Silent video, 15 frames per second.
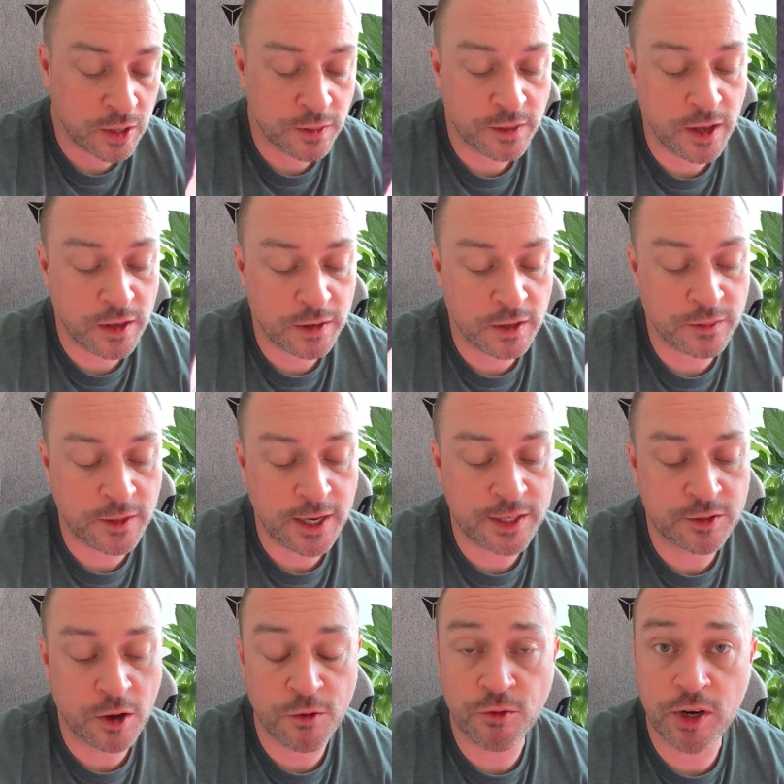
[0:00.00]
then
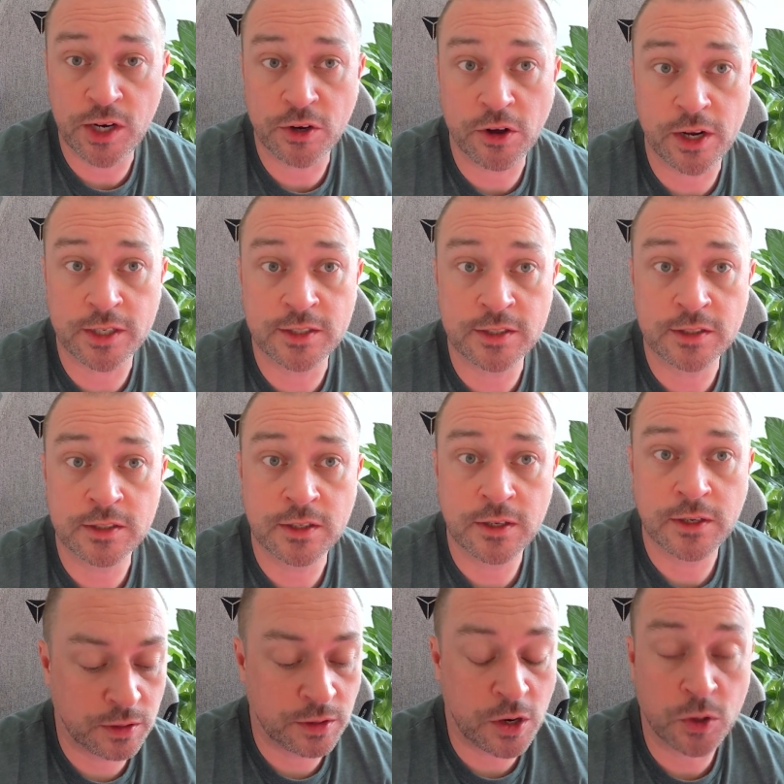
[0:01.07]
these are really nice
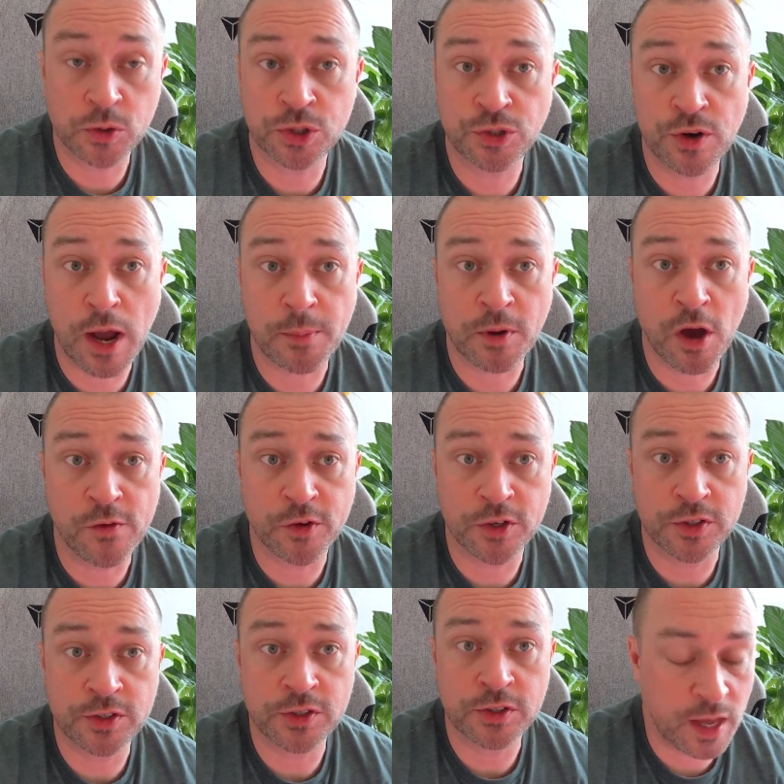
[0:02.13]
knuckle strap
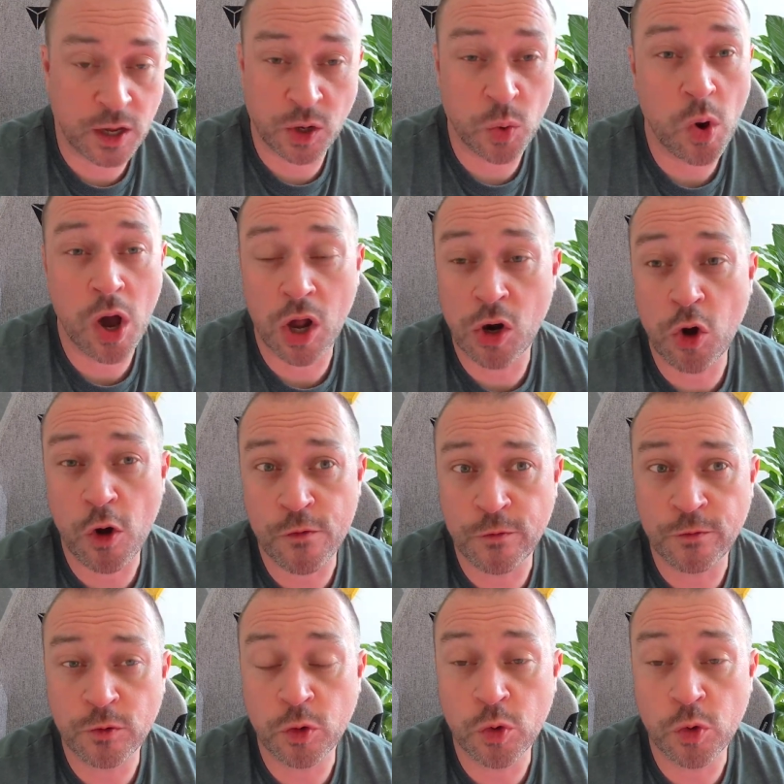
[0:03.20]
covers than quite a lot of